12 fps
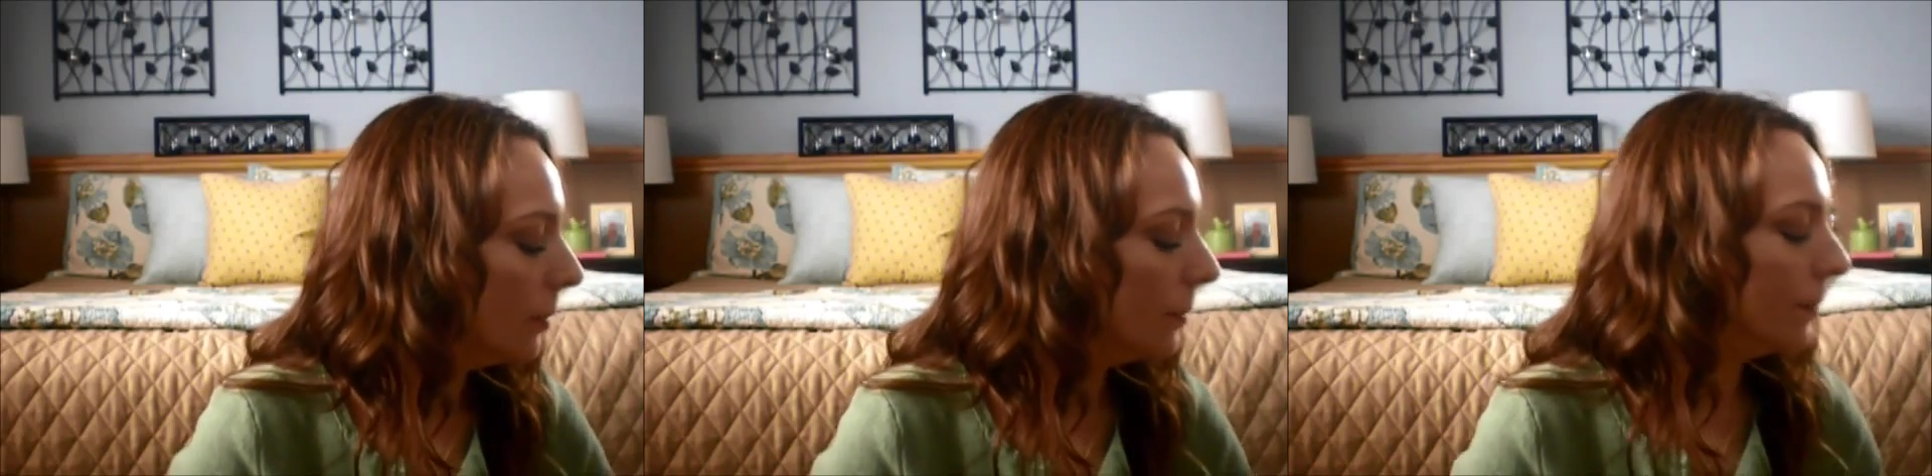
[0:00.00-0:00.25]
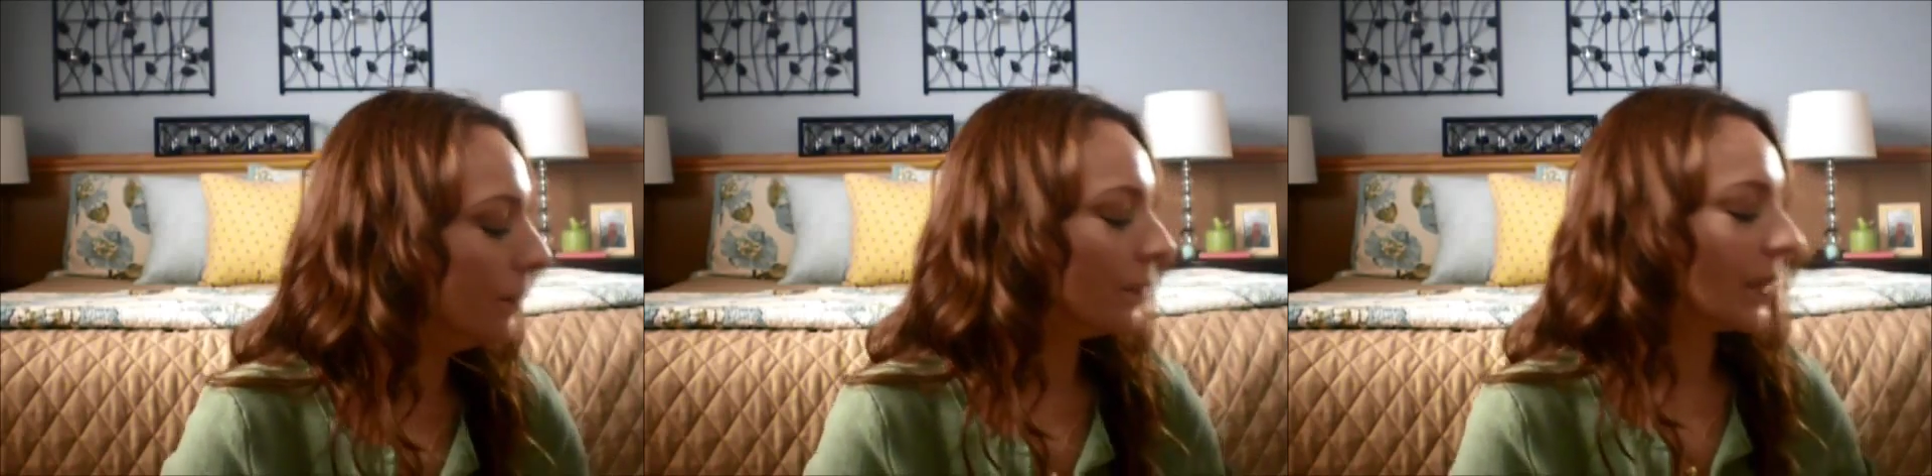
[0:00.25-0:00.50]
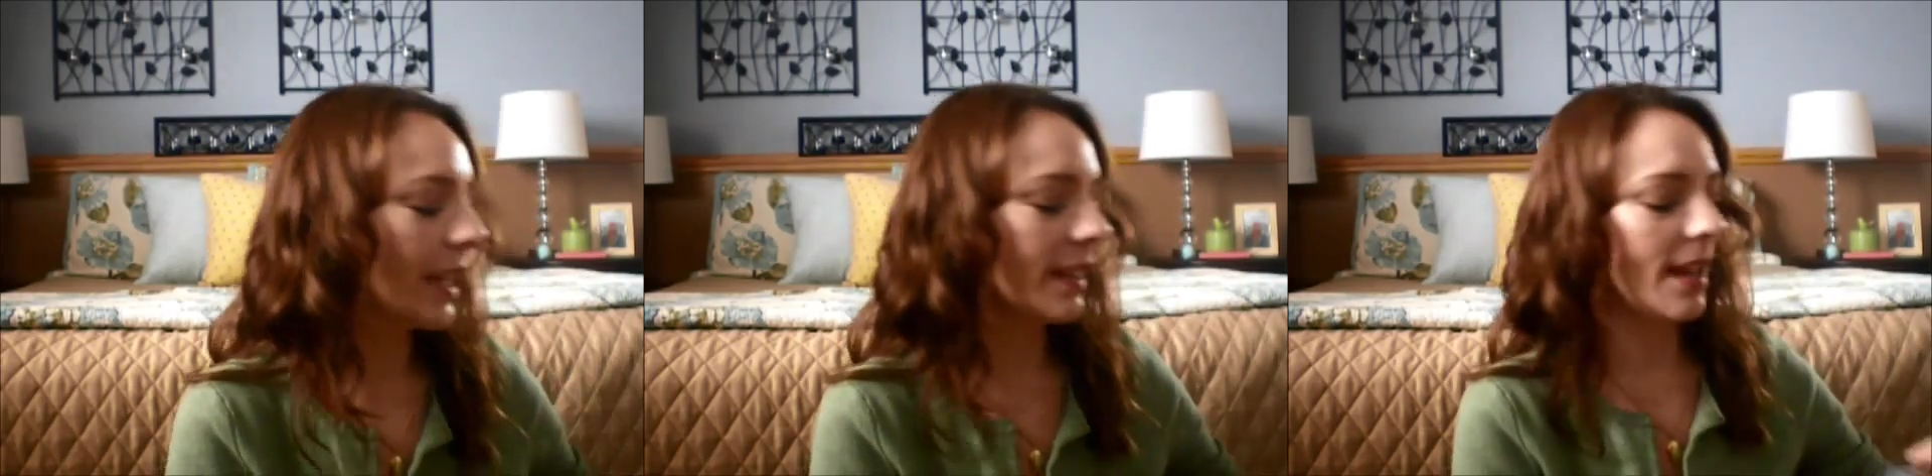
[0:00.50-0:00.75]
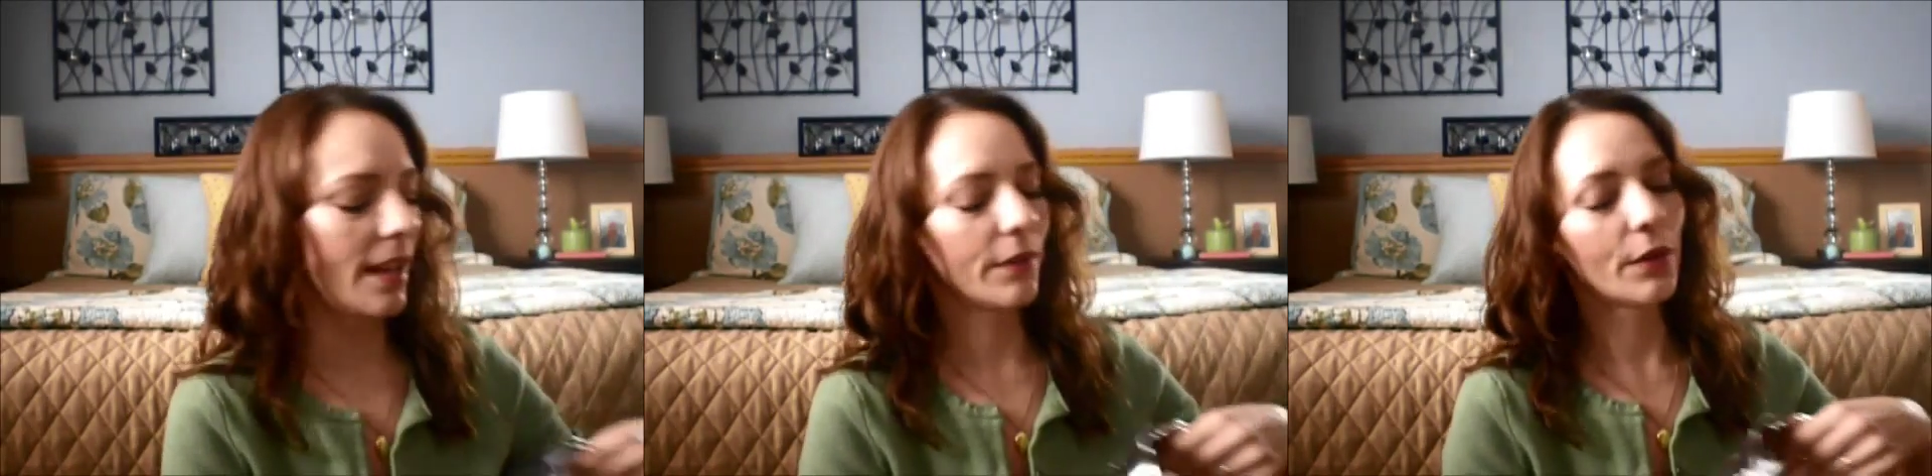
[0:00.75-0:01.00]

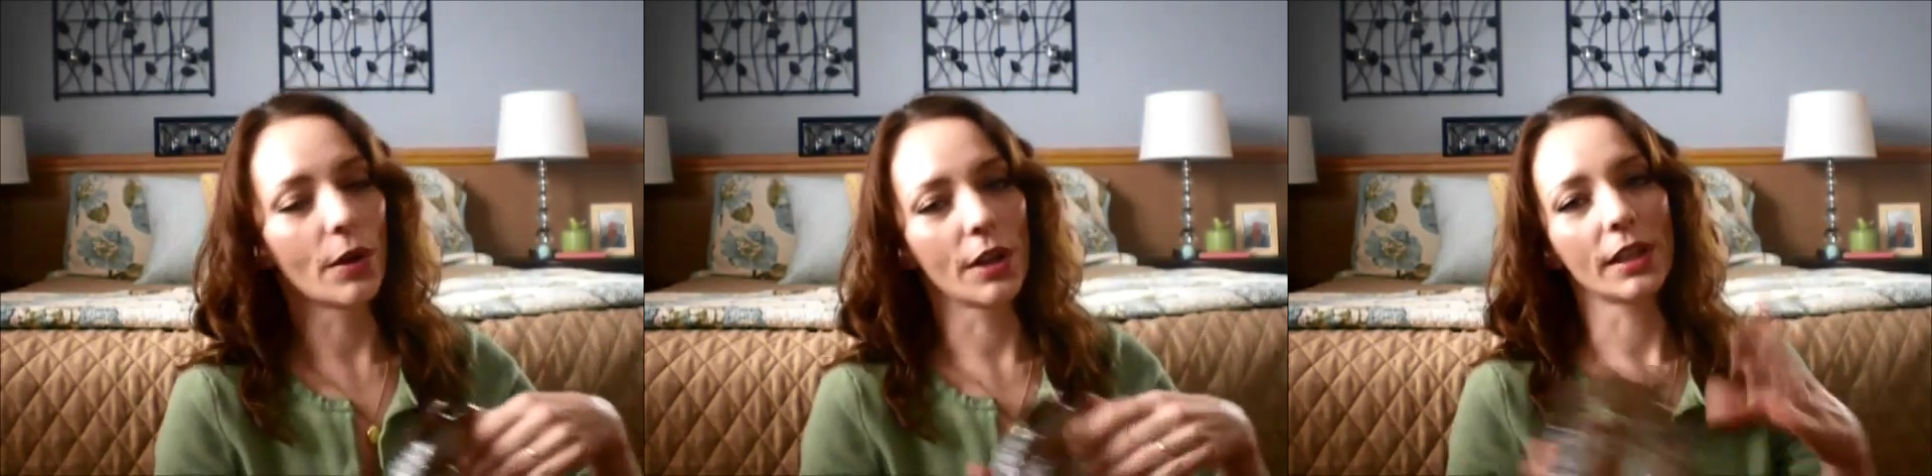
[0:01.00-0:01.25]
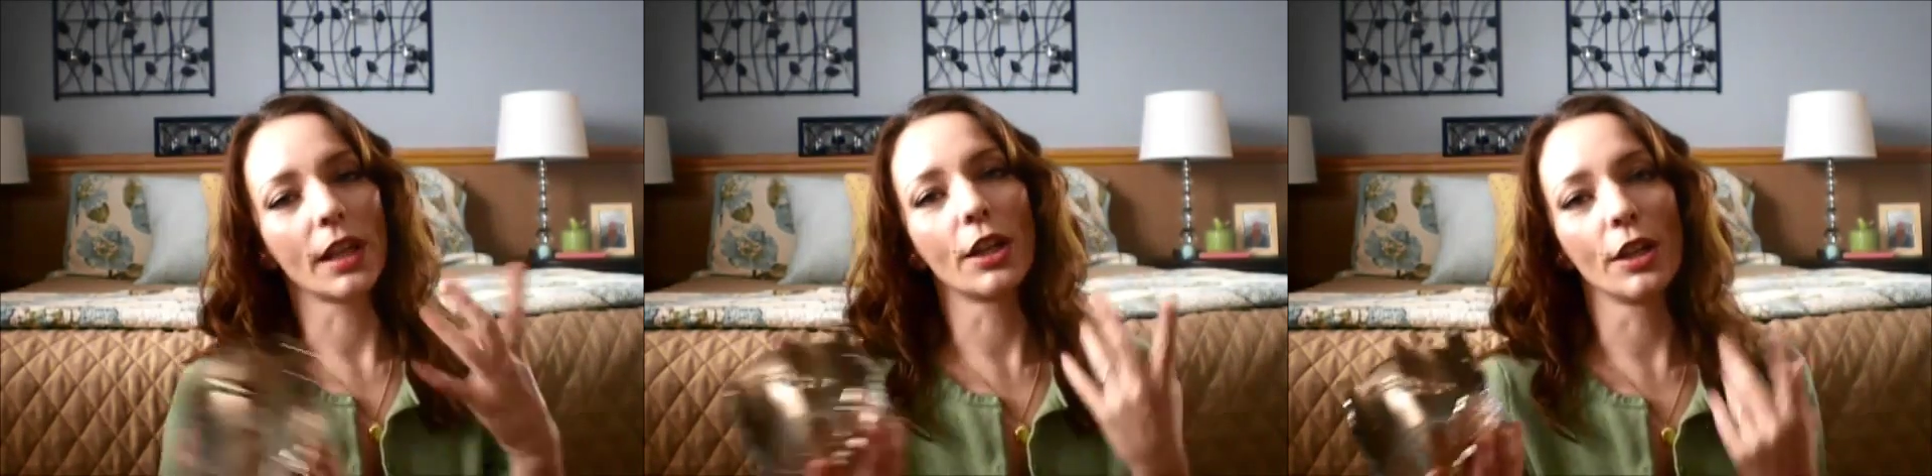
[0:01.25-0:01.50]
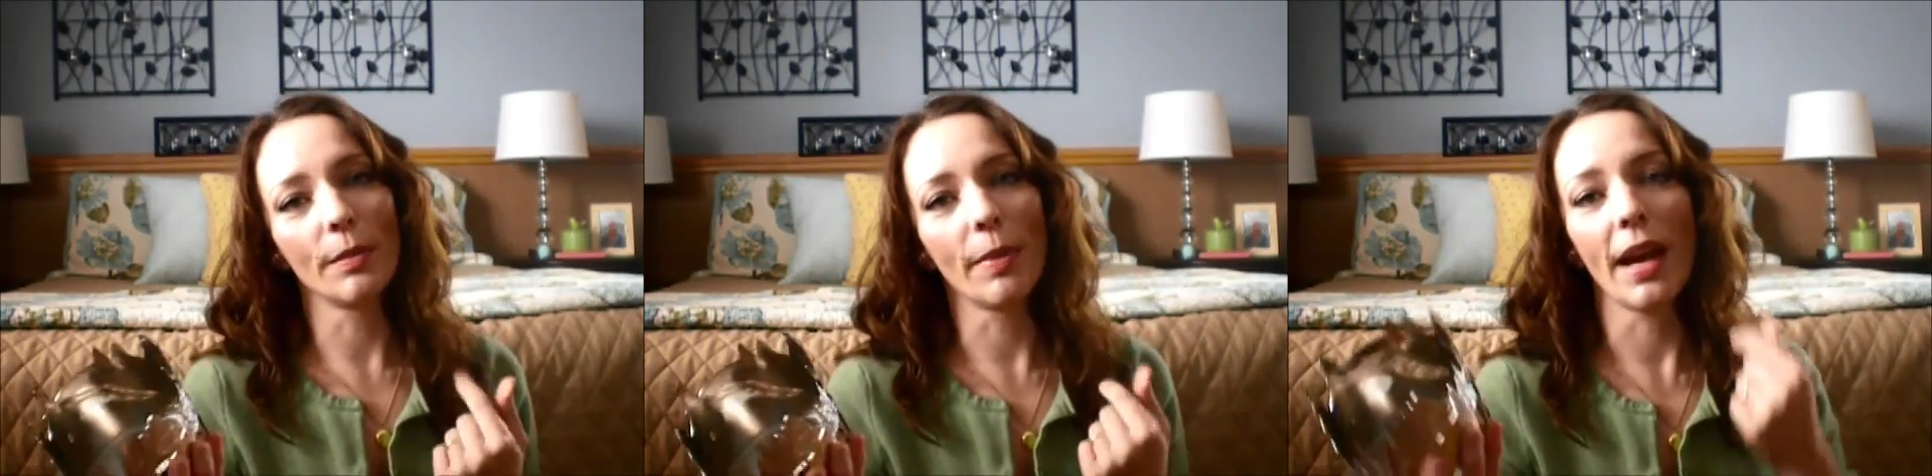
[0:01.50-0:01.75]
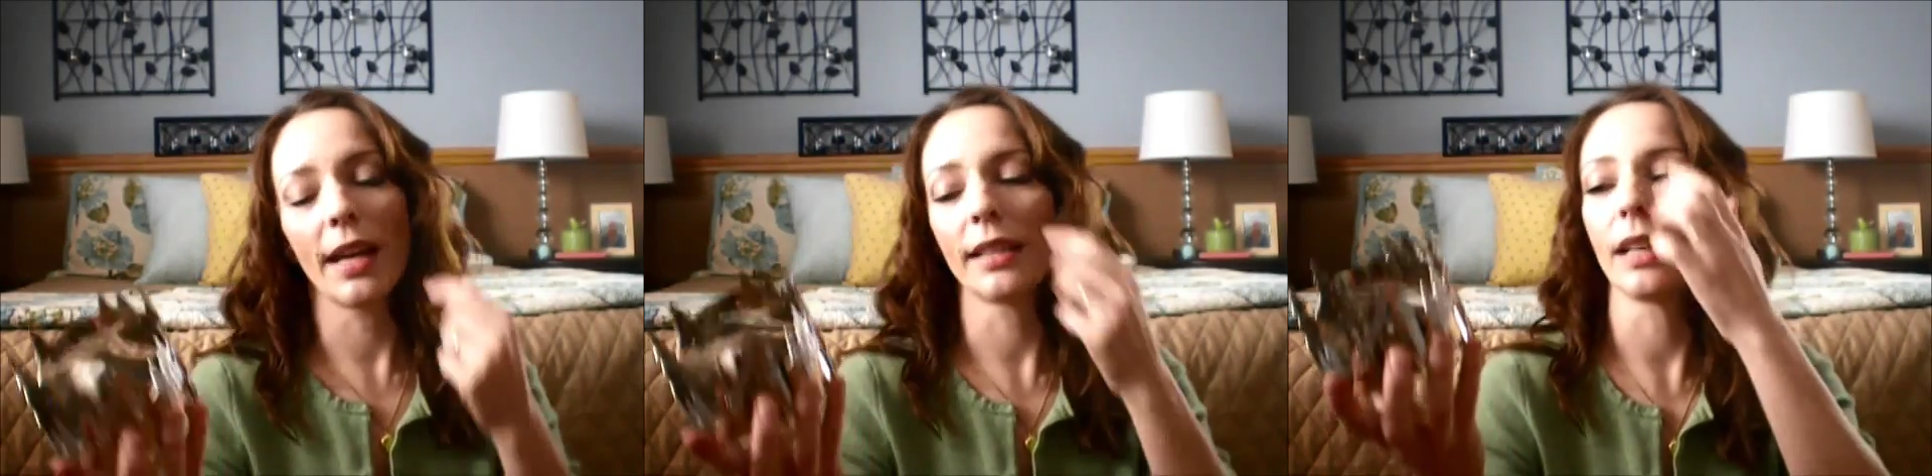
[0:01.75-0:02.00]
And then, of course, I
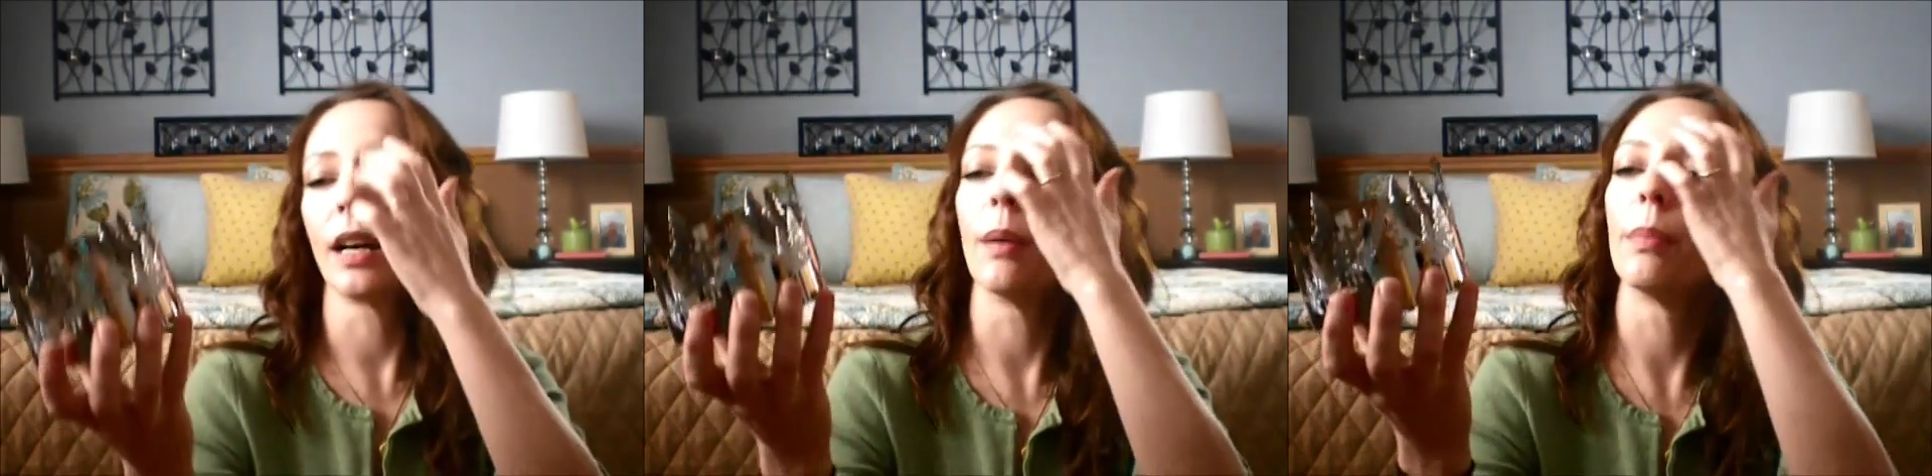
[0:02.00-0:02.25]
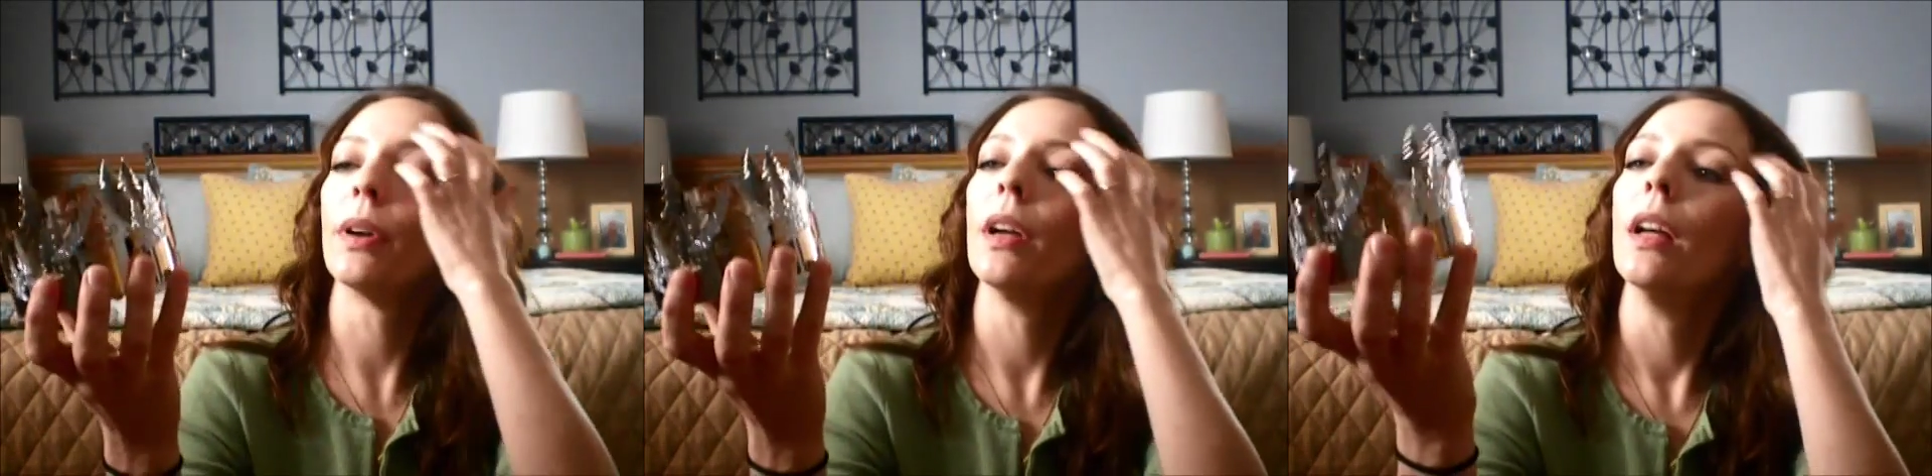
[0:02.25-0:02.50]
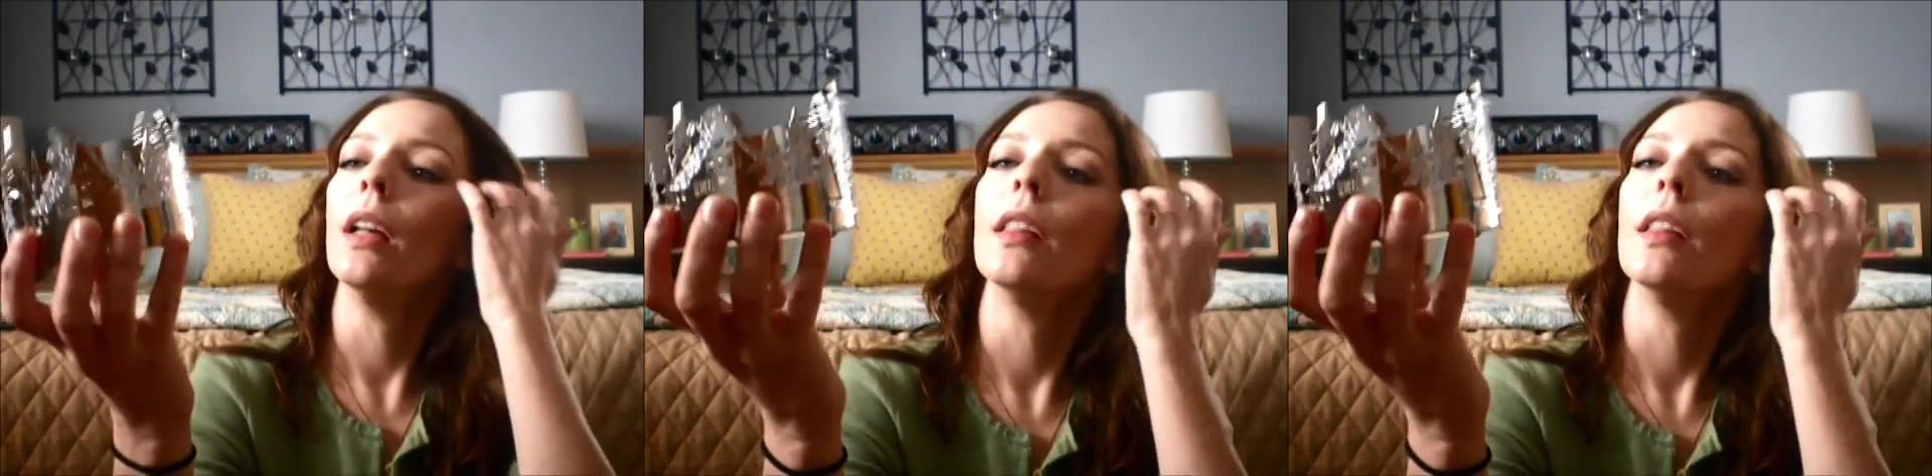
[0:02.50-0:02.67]
couldn't pass up